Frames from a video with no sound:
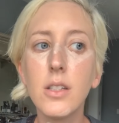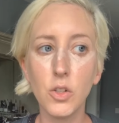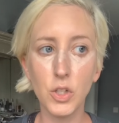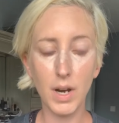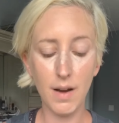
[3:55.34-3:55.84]
So
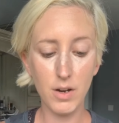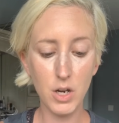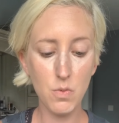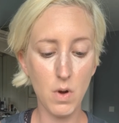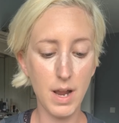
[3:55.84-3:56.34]
just wherever
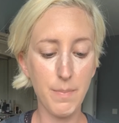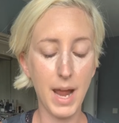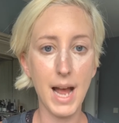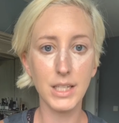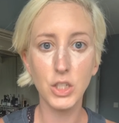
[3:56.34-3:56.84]
you want
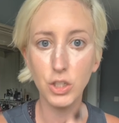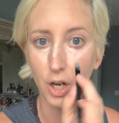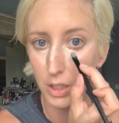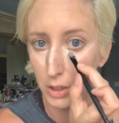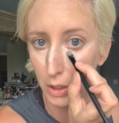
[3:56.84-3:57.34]
past your
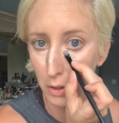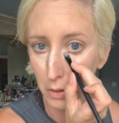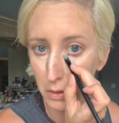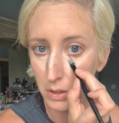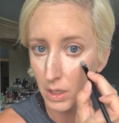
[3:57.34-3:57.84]
dark
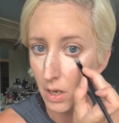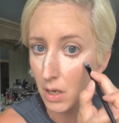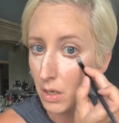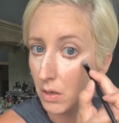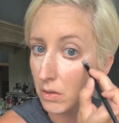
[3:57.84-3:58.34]
circles,
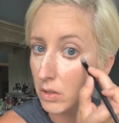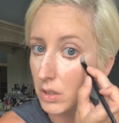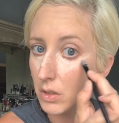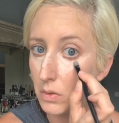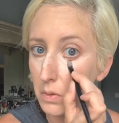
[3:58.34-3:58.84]

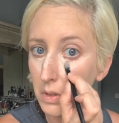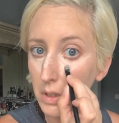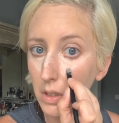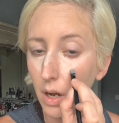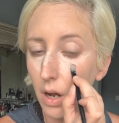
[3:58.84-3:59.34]
just use
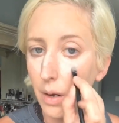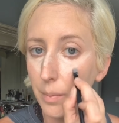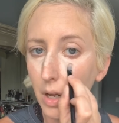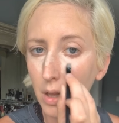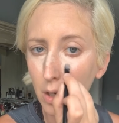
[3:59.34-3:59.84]

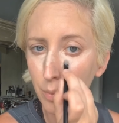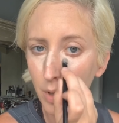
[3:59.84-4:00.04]
a little